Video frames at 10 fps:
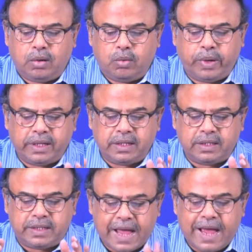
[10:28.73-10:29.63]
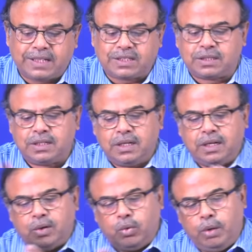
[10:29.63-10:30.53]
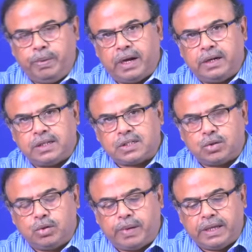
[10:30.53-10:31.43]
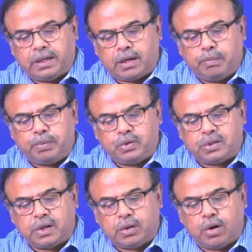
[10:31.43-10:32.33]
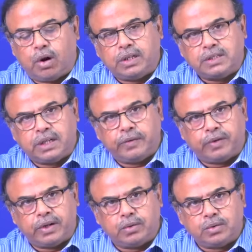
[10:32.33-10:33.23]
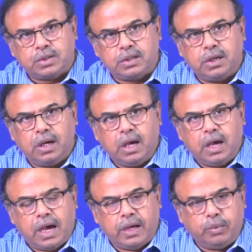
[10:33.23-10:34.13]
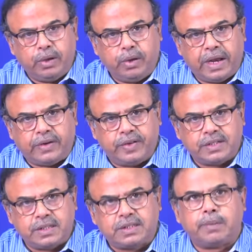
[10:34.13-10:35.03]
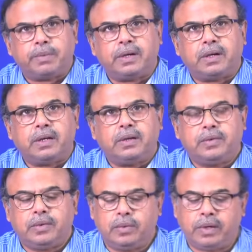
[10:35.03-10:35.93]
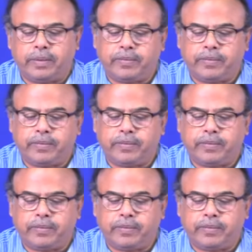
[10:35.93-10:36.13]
whether that will be understood by the computer or not is a different question, and we will address it separately. Okay.